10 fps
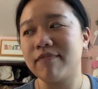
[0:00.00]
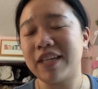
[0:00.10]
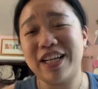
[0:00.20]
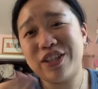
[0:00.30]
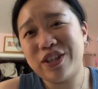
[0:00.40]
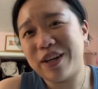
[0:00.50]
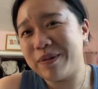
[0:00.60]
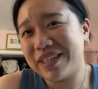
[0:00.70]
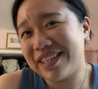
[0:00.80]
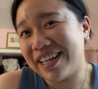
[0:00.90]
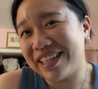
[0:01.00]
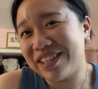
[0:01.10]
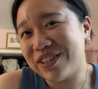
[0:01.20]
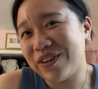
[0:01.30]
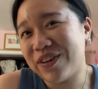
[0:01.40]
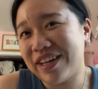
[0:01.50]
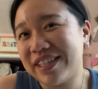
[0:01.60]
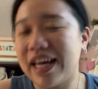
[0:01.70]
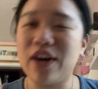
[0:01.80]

I just thought it was exciting to show you guys that.